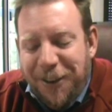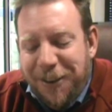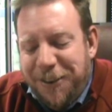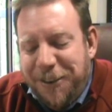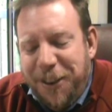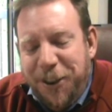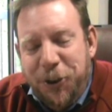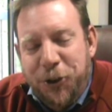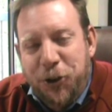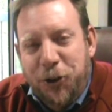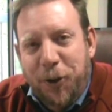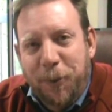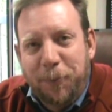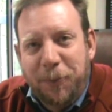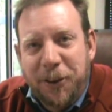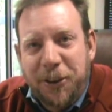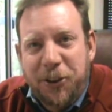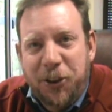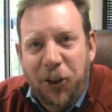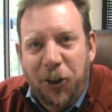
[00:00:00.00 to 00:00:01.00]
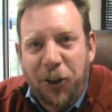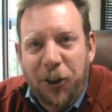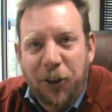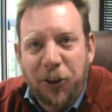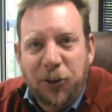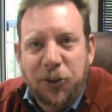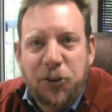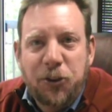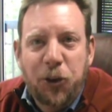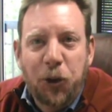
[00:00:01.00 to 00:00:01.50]
teach some
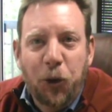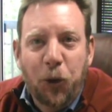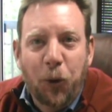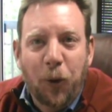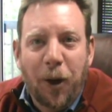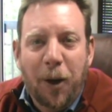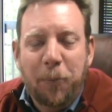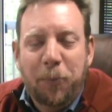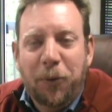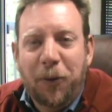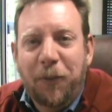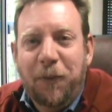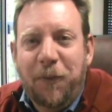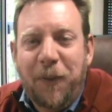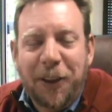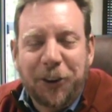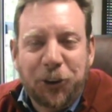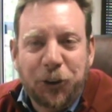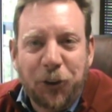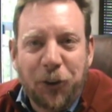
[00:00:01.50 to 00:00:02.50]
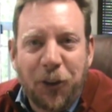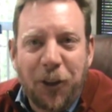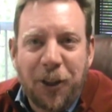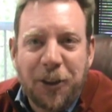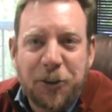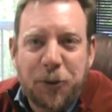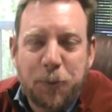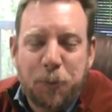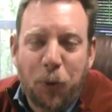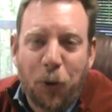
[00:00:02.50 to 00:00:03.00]
material to
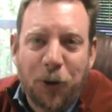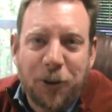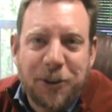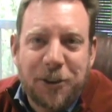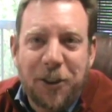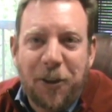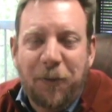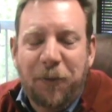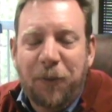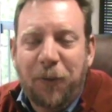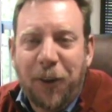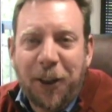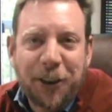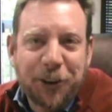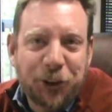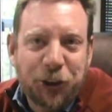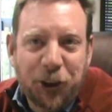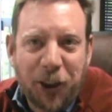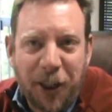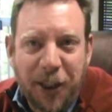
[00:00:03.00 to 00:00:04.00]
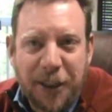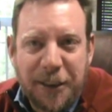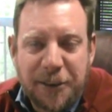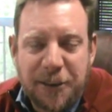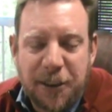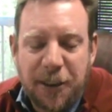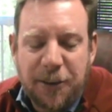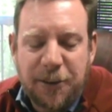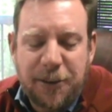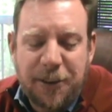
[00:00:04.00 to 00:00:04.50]
professional sports
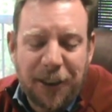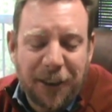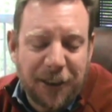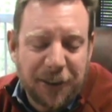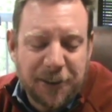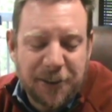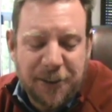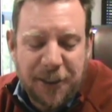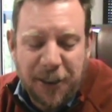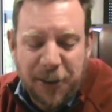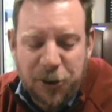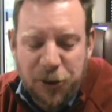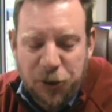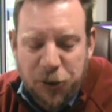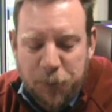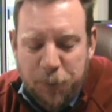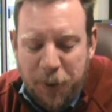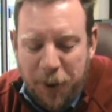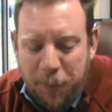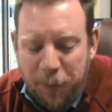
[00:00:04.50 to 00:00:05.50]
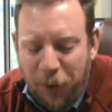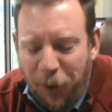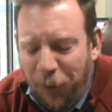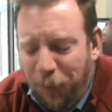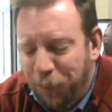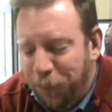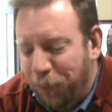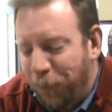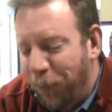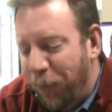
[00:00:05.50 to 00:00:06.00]
franchise ticket sales
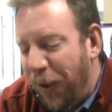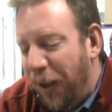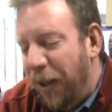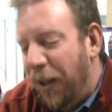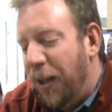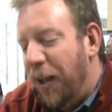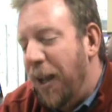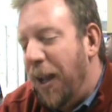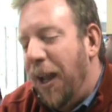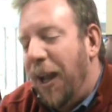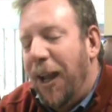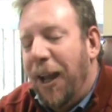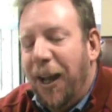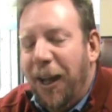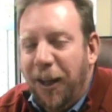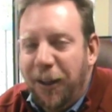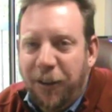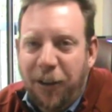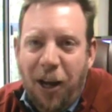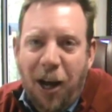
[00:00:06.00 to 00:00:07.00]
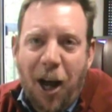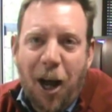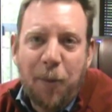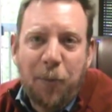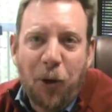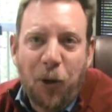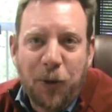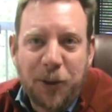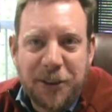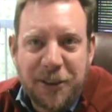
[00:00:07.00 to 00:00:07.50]
people. And I'm
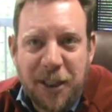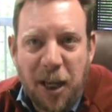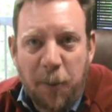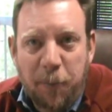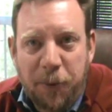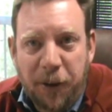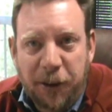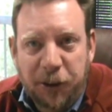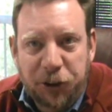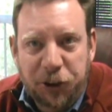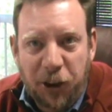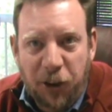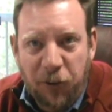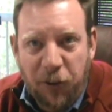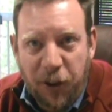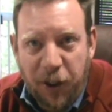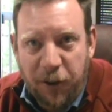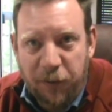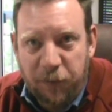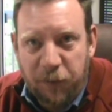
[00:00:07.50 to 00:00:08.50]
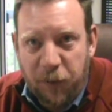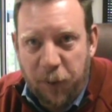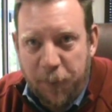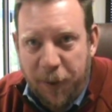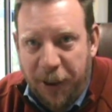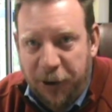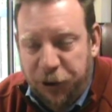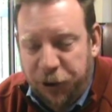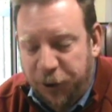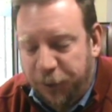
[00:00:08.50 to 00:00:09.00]
always happy to share the
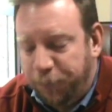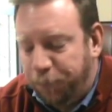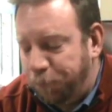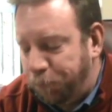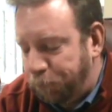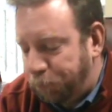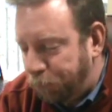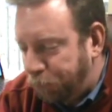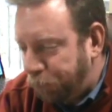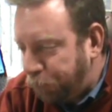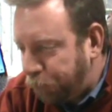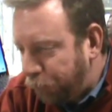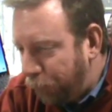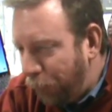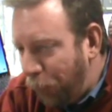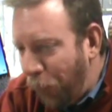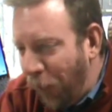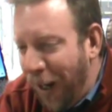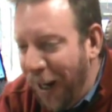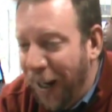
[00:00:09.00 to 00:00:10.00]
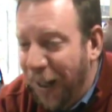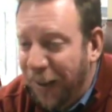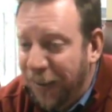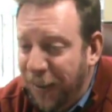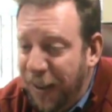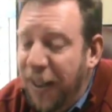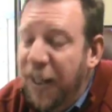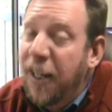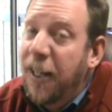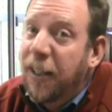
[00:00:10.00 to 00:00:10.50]
information.
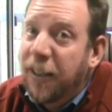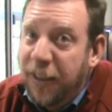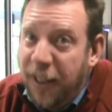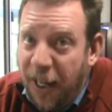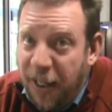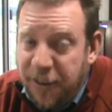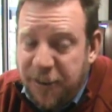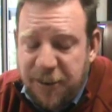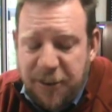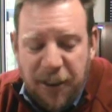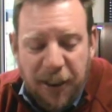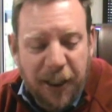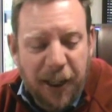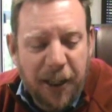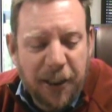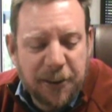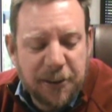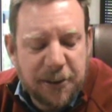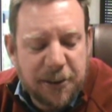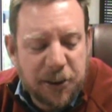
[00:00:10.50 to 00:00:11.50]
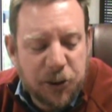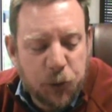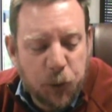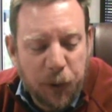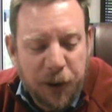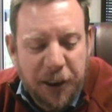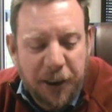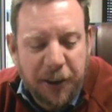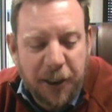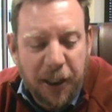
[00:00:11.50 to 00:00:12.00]
And yes, again, since
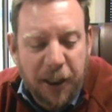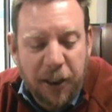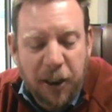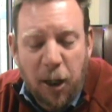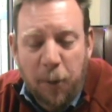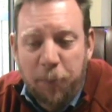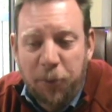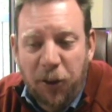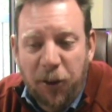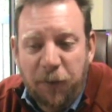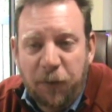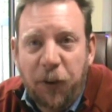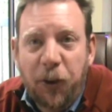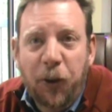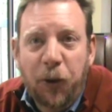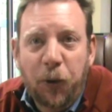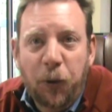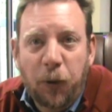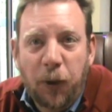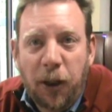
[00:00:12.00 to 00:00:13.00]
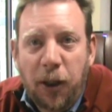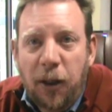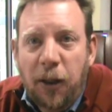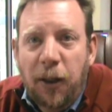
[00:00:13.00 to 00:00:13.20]
we did get a couple of new